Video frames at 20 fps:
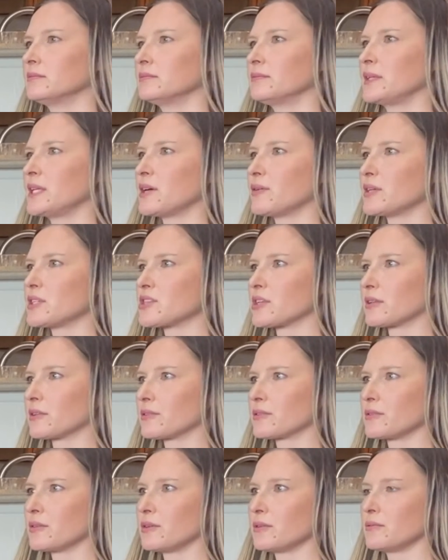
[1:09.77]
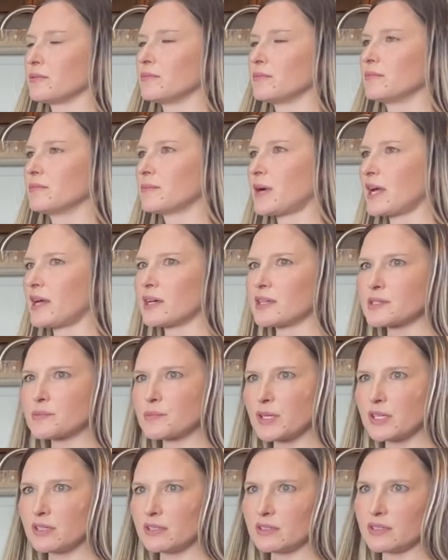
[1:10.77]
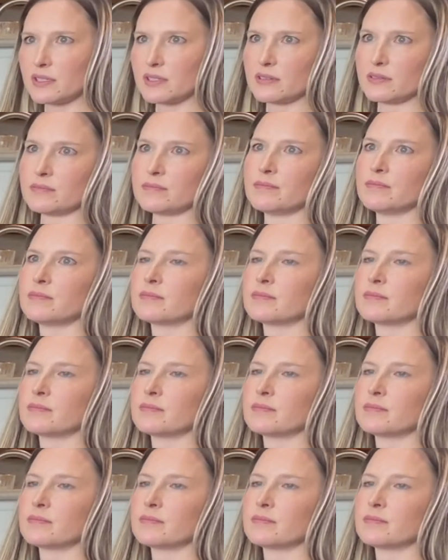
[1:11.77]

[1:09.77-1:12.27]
We know each other through my husband, and